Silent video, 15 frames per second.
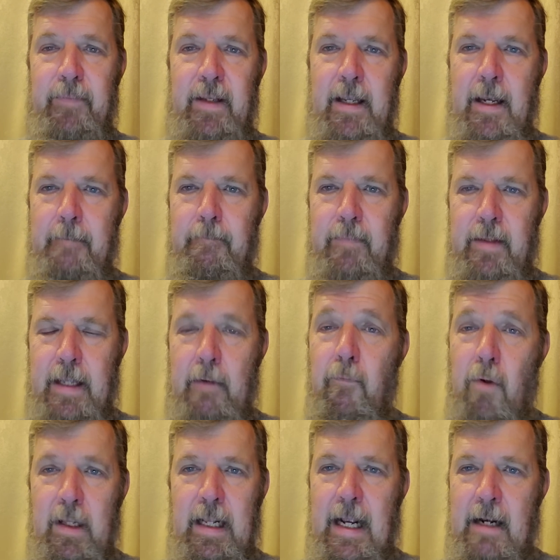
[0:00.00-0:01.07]
Okay, they
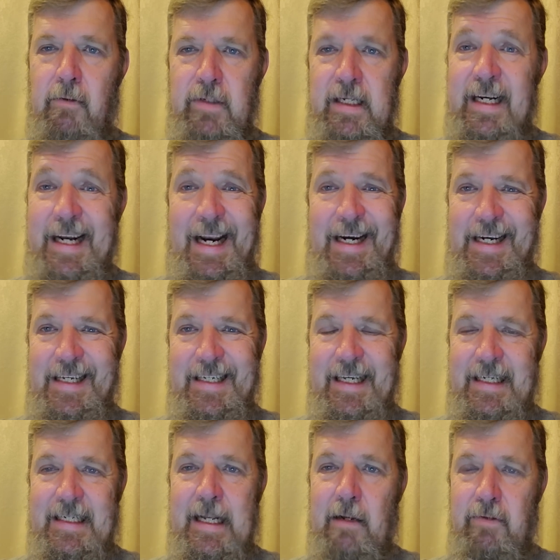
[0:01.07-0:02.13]
won the house at
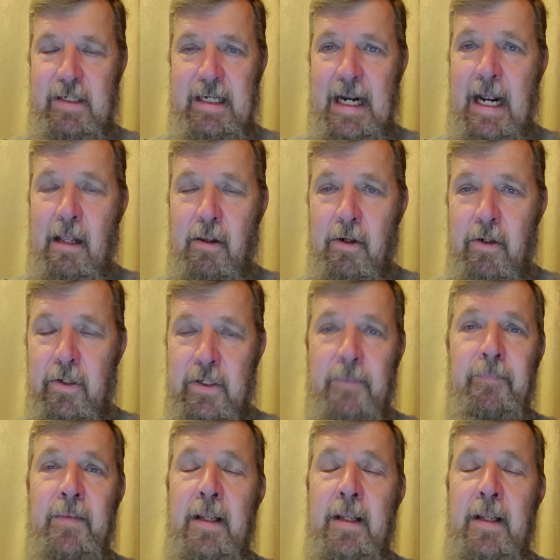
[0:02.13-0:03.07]
$96,000.